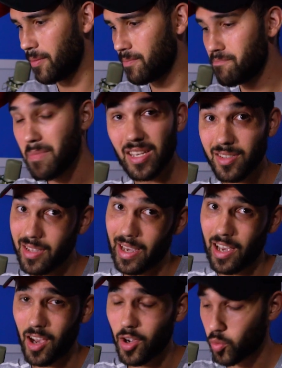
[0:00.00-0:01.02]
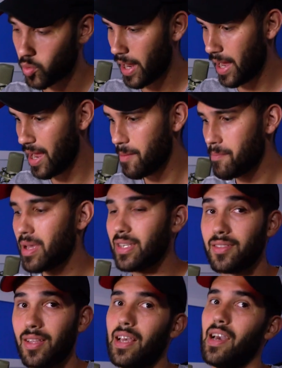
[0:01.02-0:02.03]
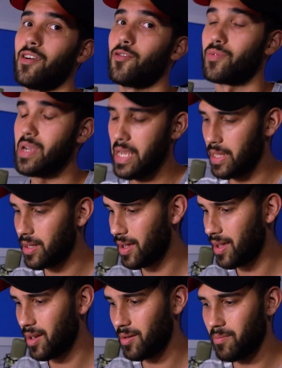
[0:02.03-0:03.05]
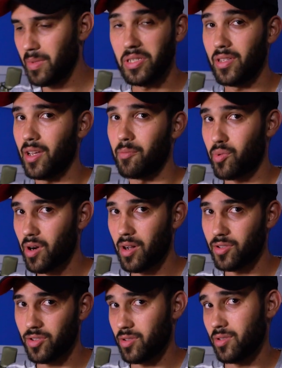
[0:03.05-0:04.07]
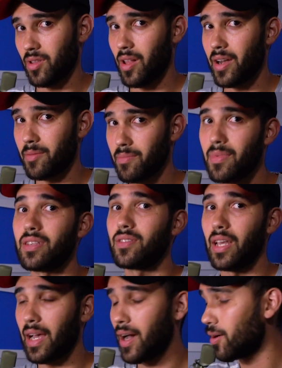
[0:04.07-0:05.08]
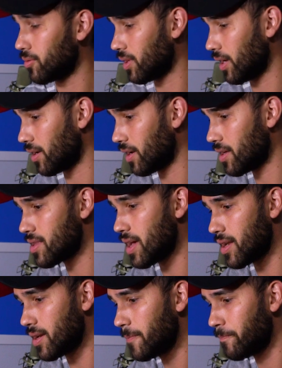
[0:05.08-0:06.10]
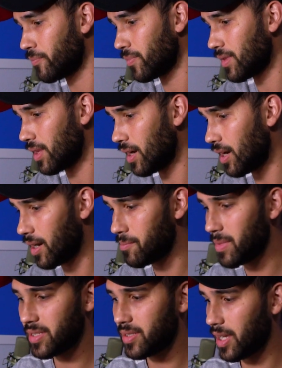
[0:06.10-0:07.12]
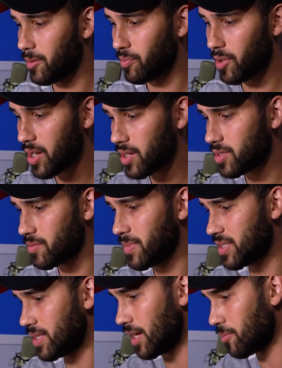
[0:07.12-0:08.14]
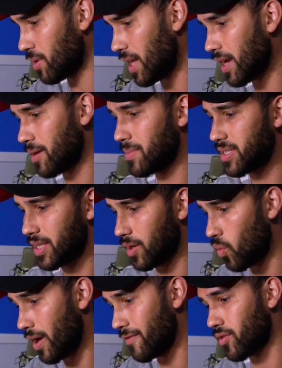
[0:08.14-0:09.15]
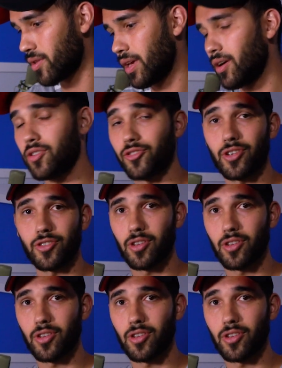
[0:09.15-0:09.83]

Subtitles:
Mystic Gray, Mystic Green, and Mystic Bronze. Just a lot of Mystic out there. And then Mystic Bronze, Mystic Black, and Mystic White for the Ultra.